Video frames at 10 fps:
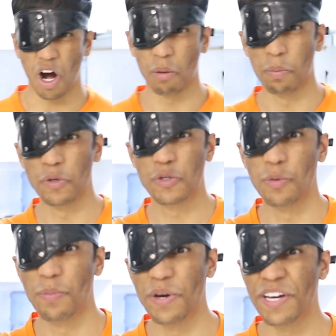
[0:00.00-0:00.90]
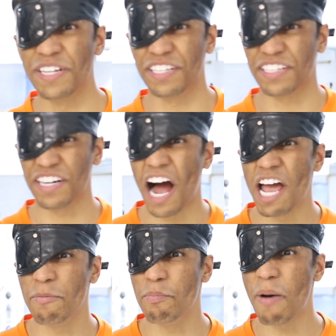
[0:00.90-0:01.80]
Abu Zubair. I
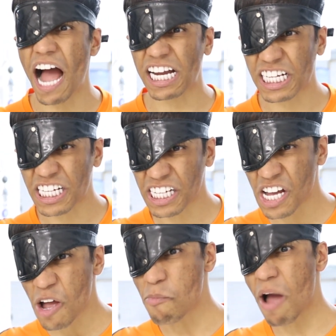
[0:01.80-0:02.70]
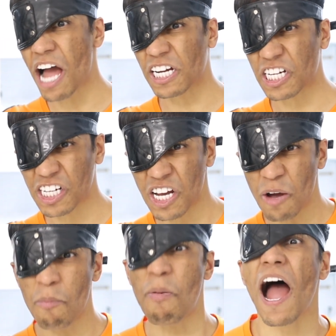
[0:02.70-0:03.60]
am back, back,
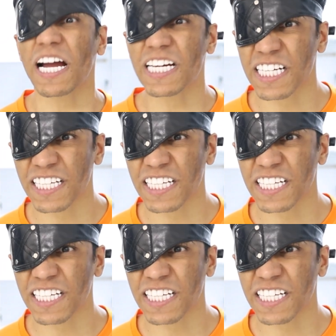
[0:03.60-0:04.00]
back.